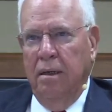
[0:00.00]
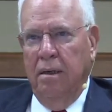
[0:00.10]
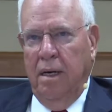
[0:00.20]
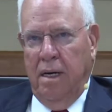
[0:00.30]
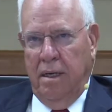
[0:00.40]
You
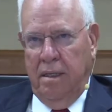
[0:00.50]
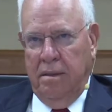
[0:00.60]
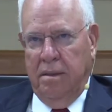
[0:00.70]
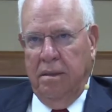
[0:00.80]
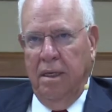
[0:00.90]
got to
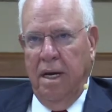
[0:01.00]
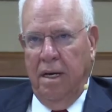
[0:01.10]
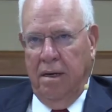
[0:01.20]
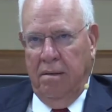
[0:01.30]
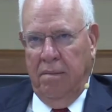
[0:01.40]
just
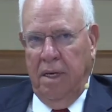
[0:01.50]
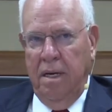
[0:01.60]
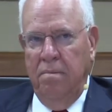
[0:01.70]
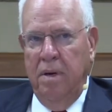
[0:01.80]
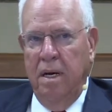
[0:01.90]
think, uh,
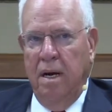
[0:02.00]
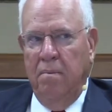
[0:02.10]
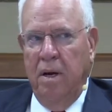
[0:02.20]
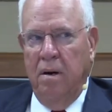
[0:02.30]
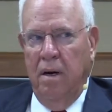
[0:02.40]
maybe I
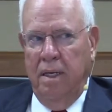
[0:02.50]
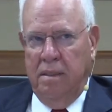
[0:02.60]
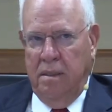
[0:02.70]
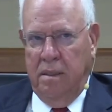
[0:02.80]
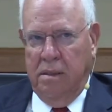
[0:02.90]
better
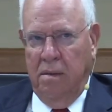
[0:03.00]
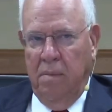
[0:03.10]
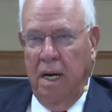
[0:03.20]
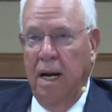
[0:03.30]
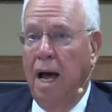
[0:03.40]
listen to
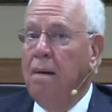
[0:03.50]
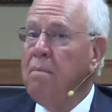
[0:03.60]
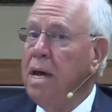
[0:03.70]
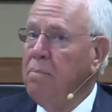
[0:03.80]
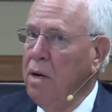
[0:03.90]
somebody. I
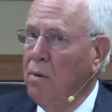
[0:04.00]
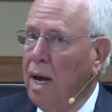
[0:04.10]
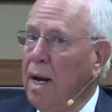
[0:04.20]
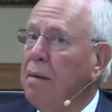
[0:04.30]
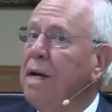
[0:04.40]
may be
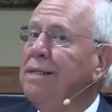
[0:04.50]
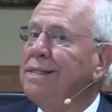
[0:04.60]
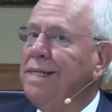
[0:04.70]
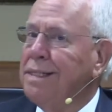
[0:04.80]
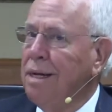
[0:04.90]
right. I may
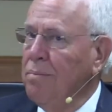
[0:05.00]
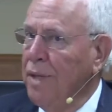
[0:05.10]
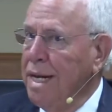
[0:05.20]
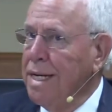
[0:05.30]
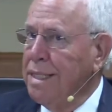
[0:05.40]
see something
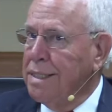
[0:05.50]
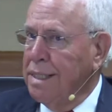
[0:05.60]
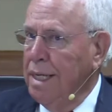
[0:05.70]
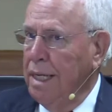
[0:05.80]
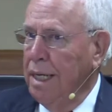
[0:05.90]
they didn't
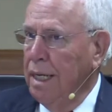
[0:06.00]
see.